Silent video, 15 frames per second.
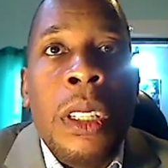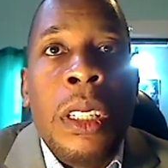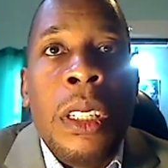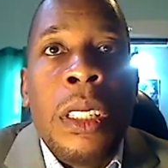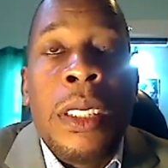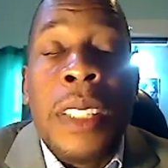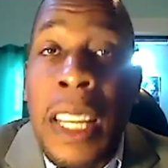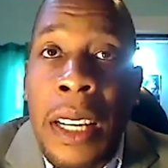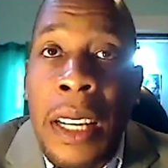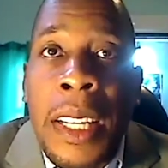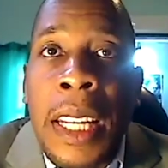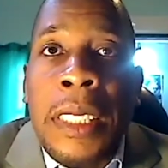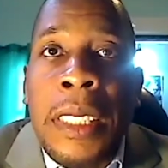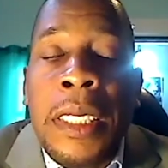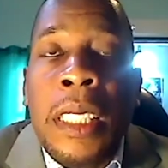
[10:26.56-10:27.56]
stay
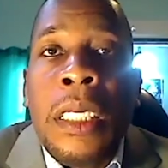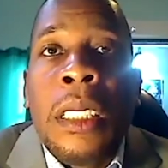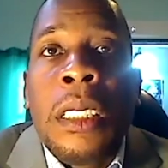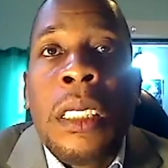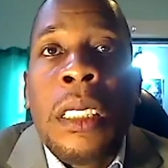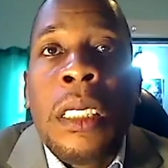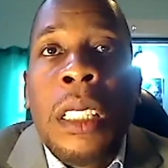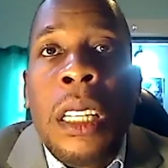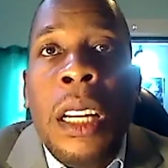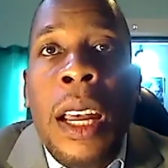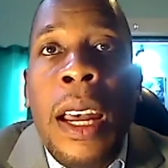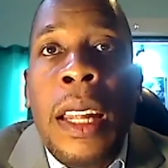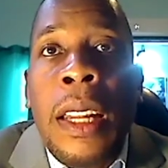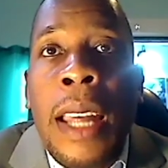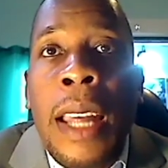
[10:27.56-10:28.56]
connected
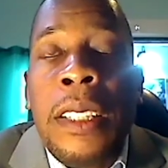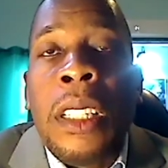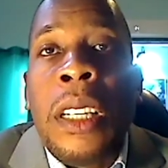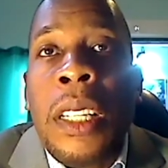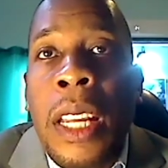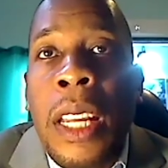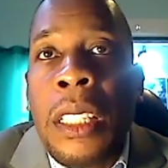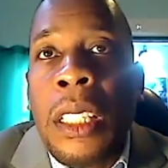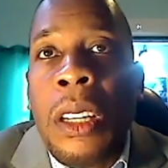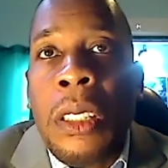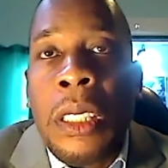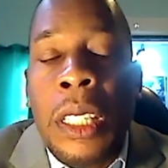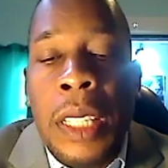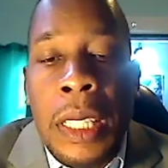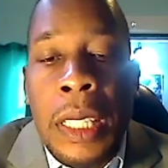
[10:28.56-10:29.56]
and, and to connect the
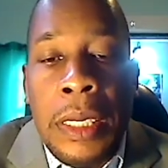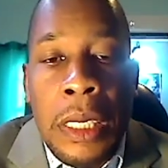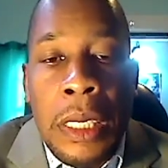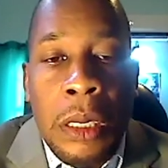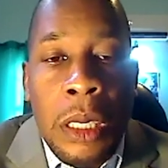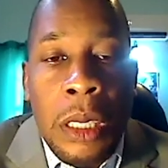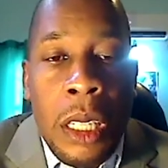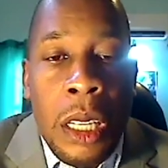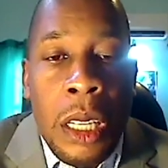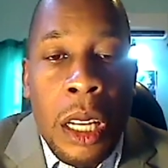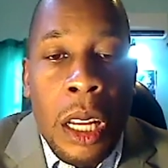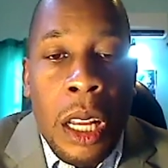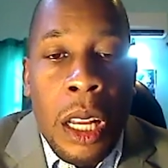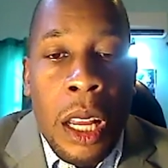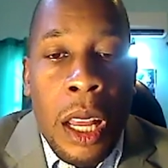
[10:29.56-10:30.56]
unconnected.
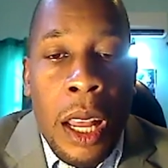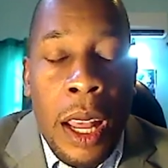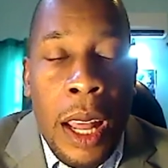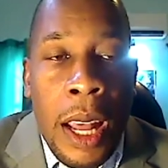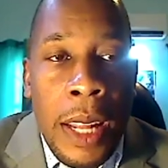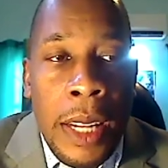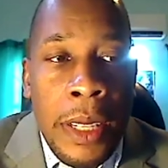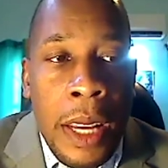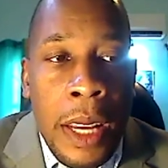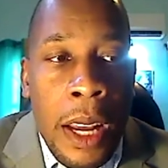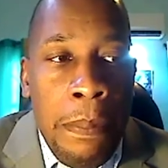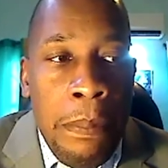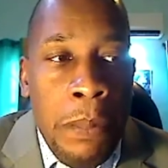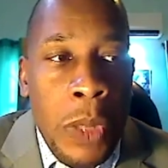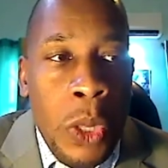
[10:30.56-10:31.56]
And
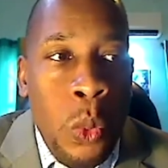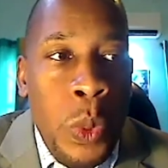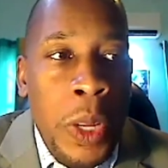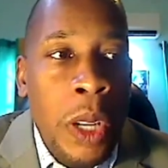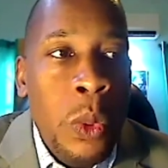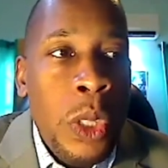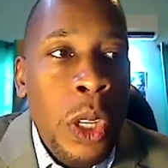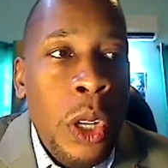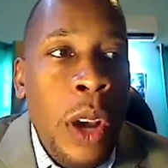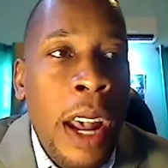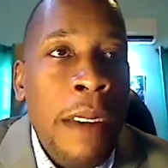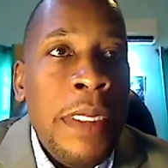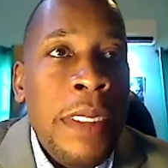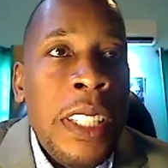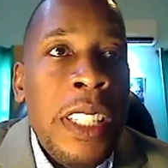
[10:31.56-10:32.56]
um, we, you know,
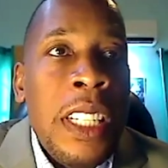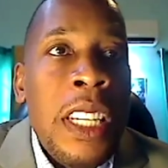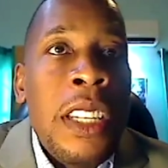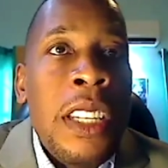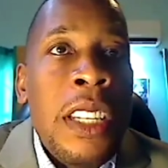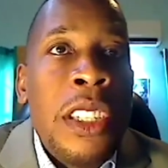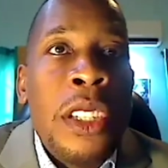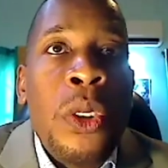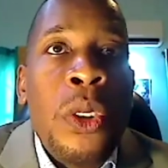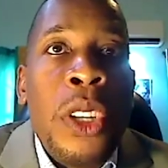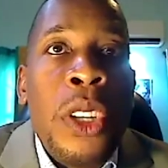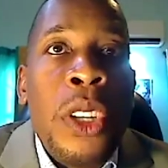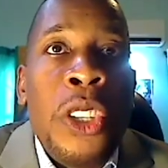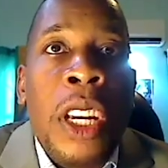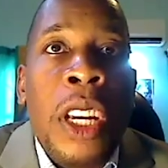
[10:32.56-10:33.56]
I've seen
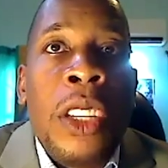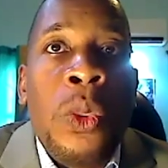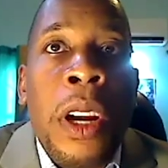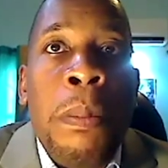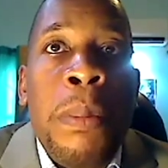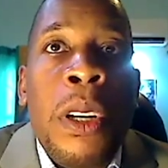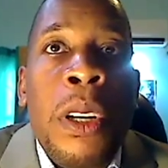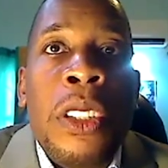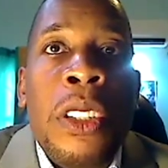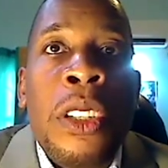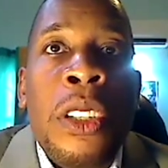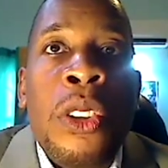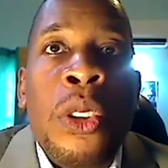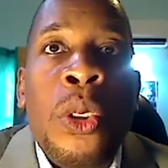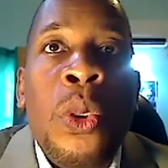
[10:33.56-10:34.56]
situations where
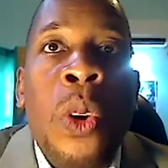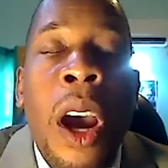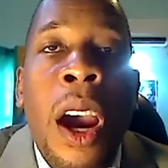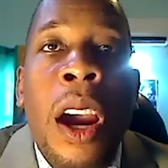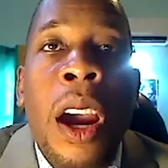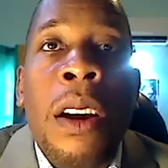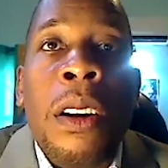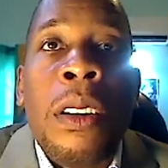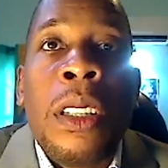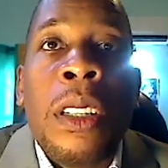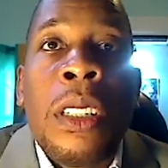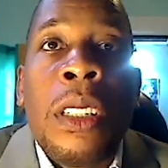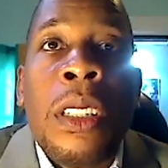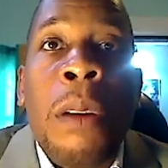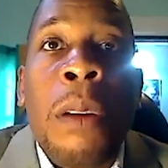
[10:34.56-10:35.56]
persons who are
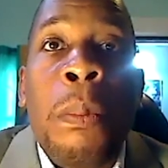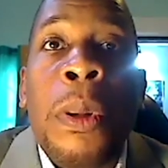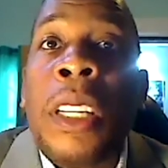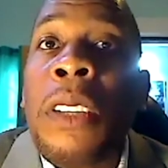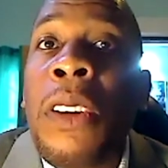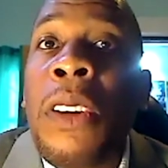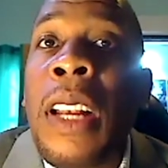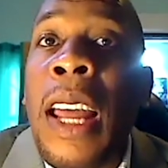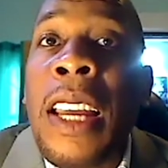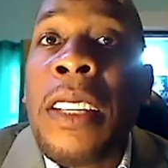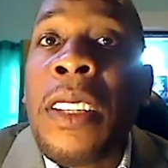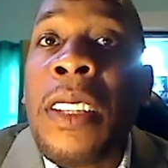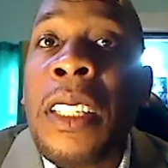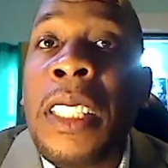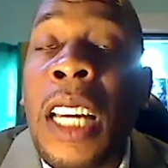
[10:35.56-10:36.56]
completely
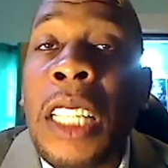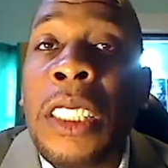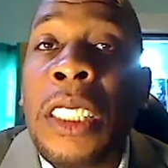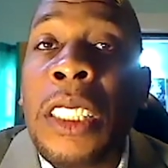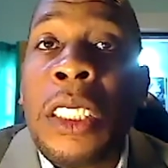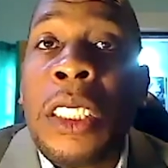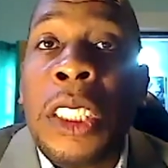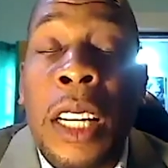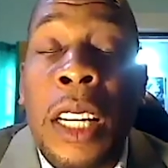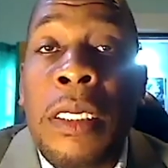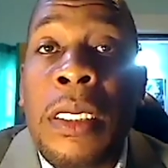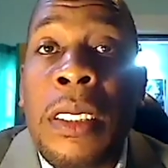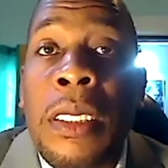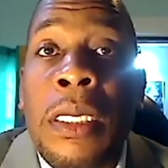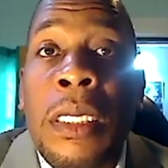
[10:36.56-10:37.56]
reliant on cash and
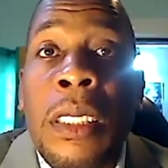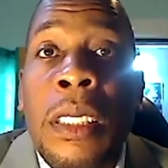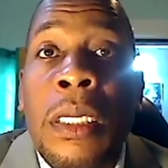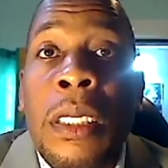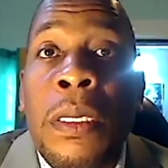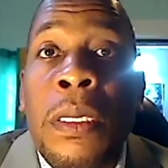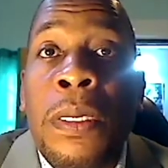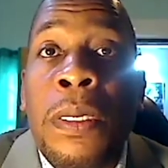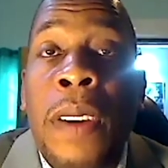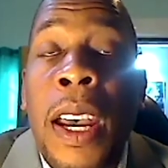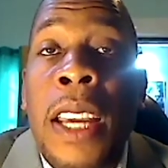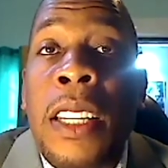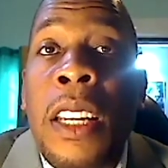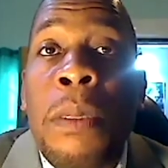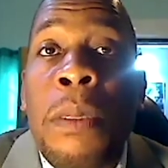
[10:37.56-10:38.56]
checks
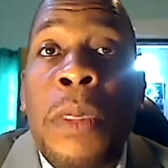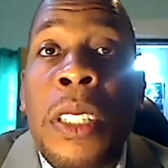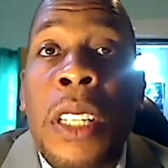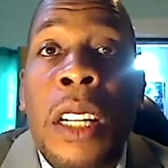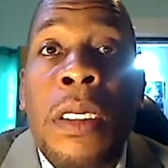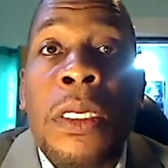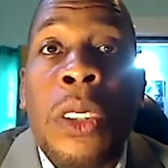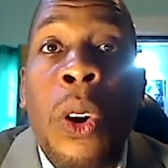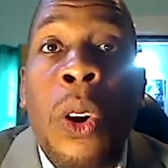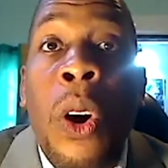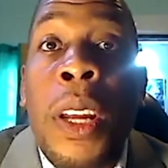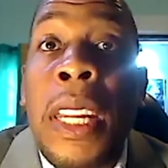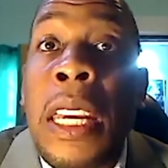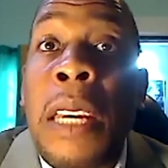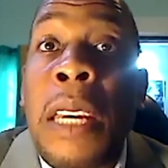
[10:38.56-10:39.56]
find themselves
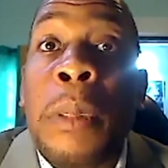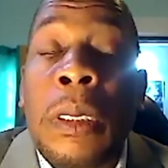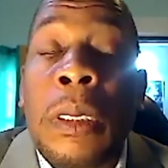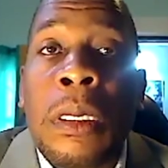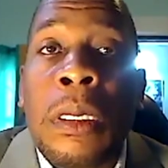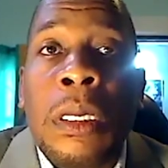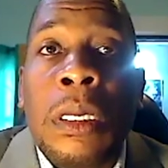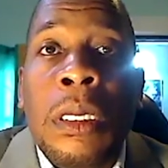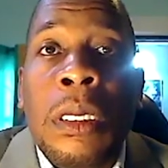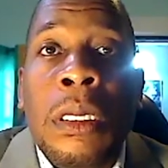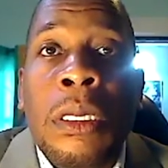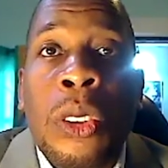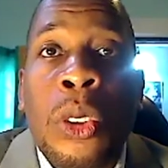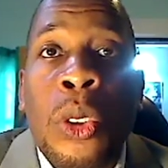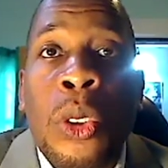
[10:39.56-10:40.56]
unable
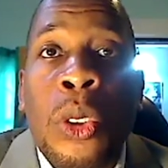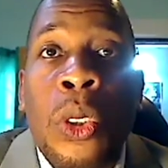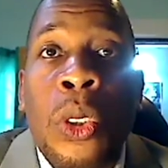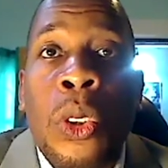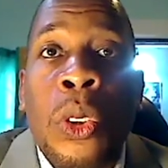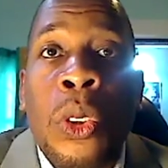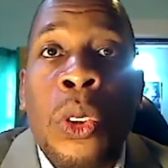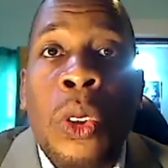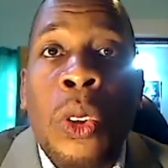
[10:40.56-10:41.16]
to